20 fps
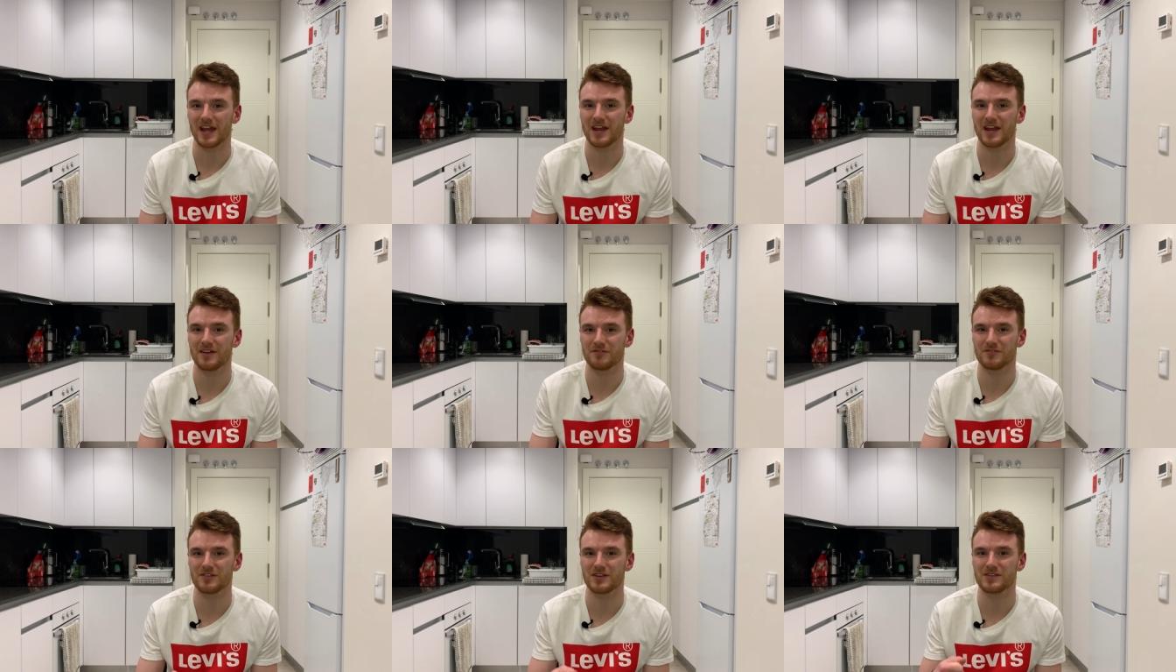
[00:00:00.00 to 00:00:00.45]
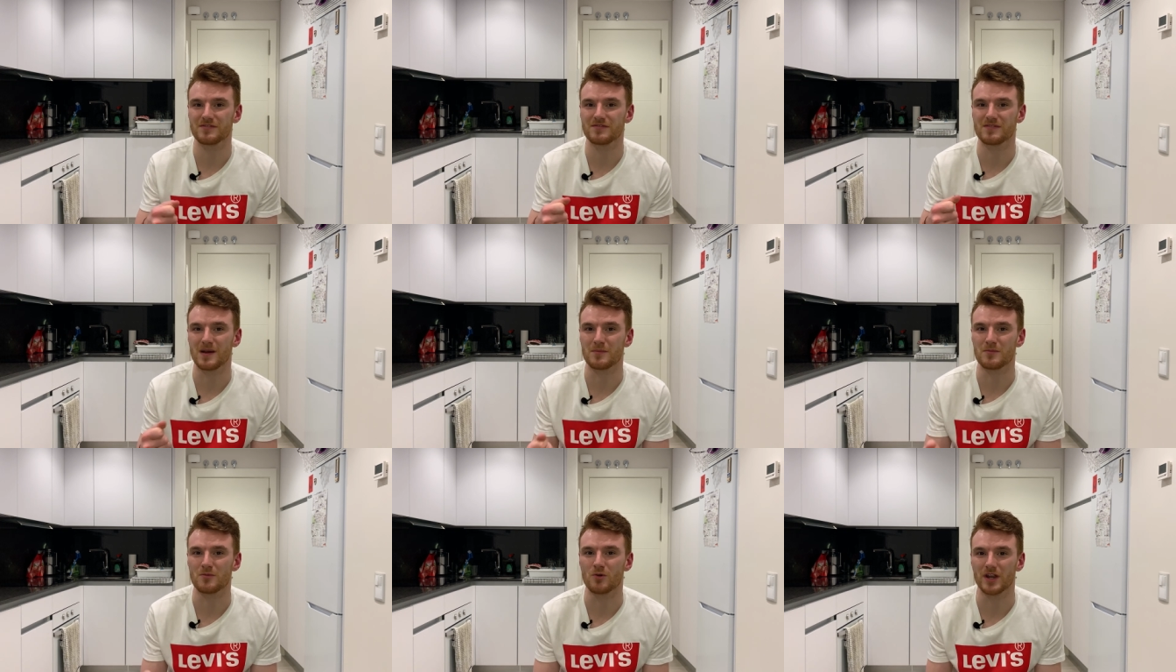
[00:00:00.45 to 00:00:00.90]
every
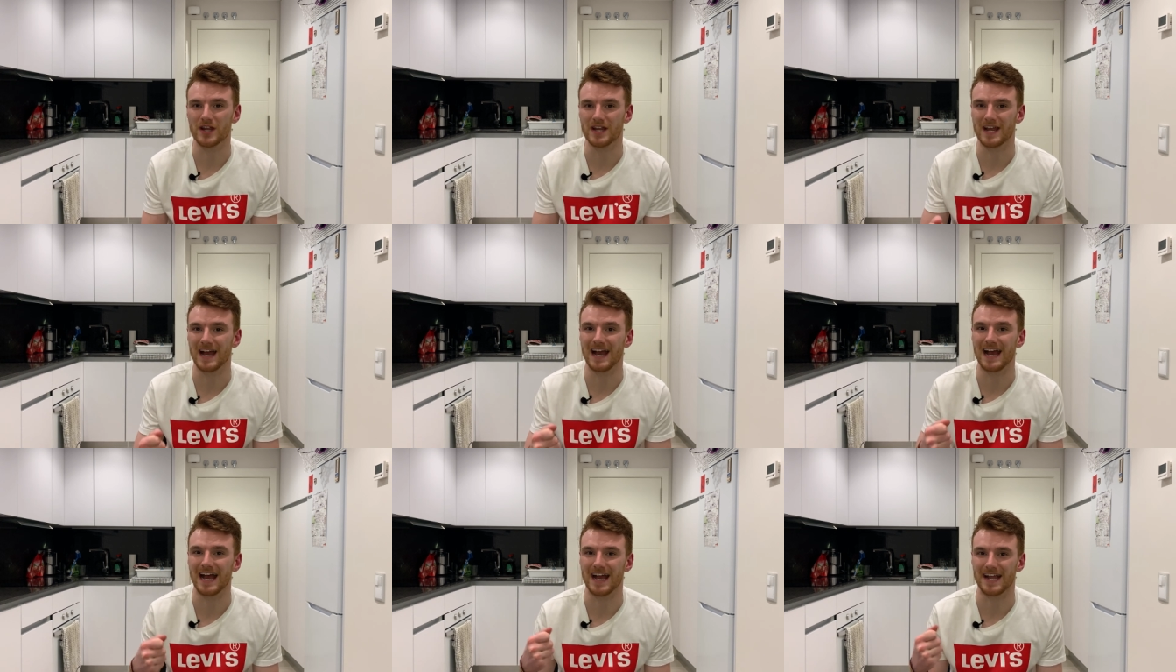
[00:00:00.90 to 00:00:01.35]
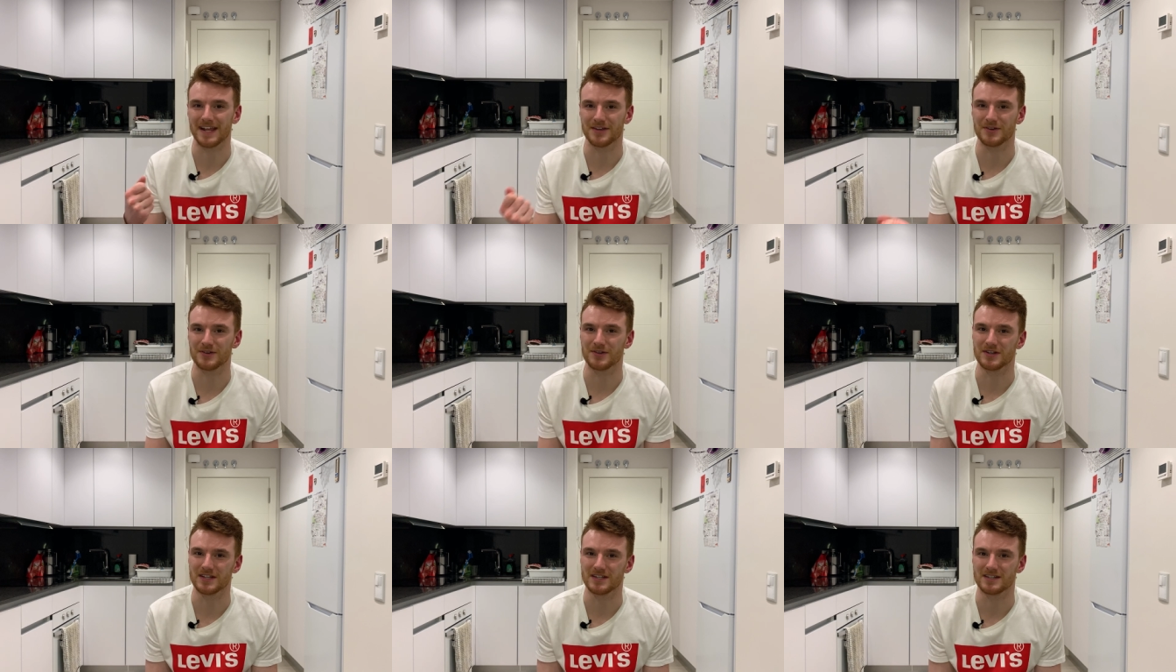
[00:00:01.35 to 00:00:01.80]
February
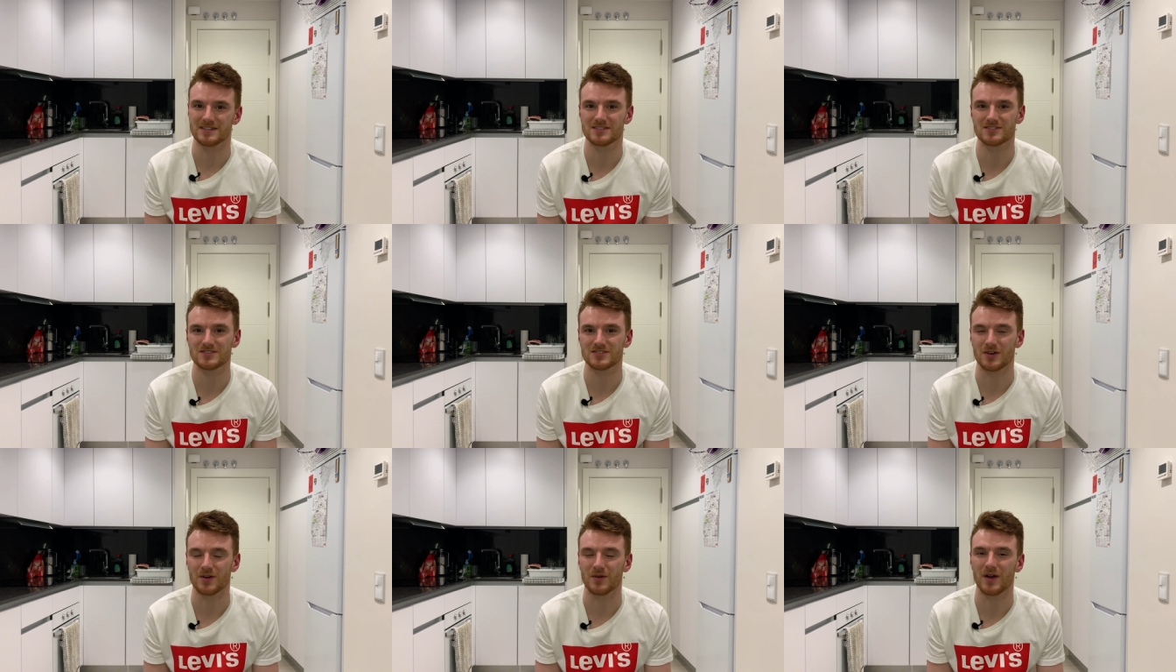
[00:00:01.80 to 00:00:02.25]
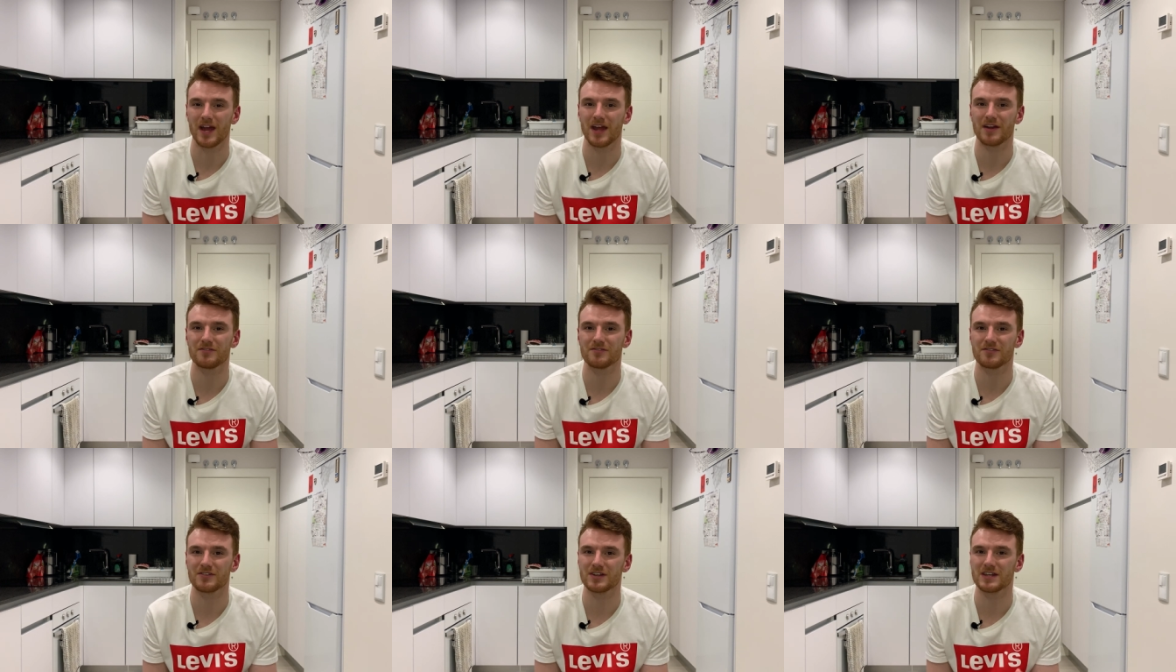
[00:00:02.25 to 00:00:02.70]
annually. So
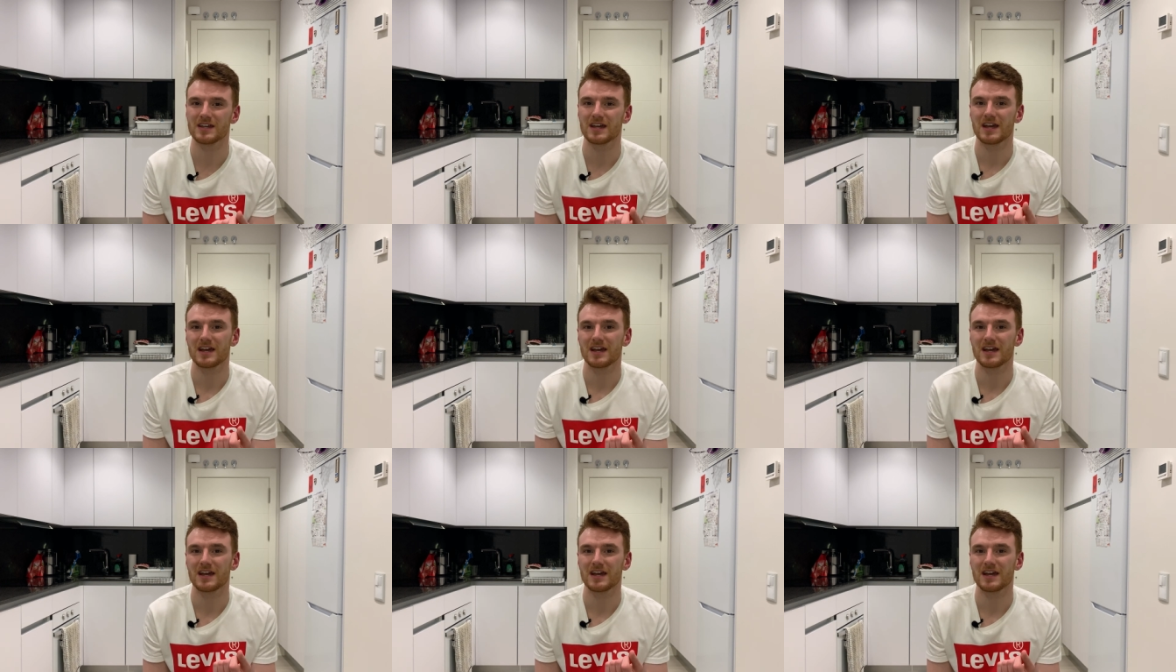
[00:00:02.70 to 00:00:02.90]
every